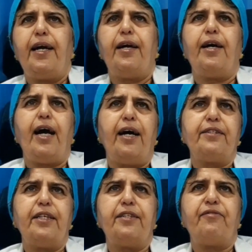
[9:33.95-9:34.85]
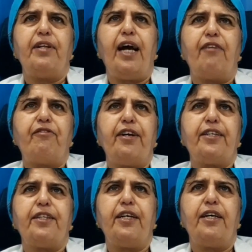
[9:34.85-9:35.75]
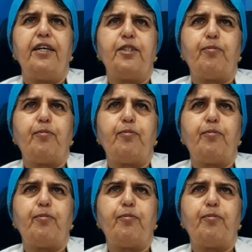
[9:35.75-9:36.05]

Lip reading: and it will affect the